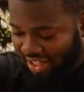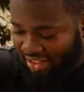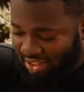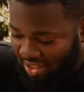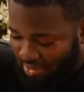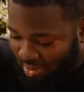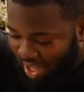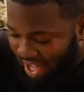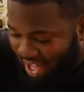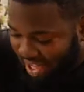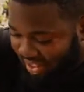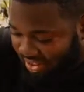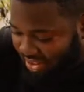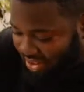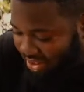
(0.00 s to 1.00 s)
add some
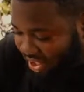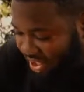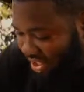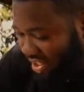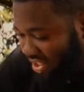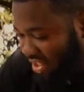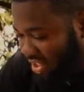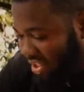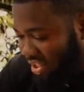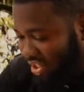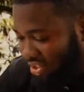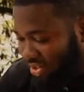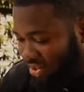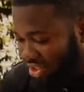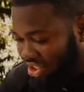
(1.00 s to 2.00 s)

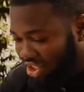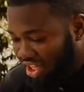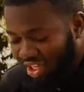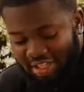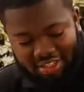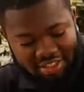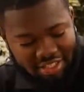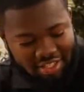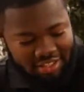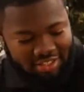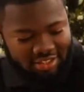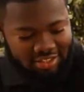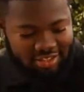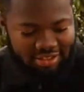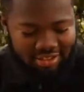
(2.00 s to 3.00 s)
ice. Shake it in.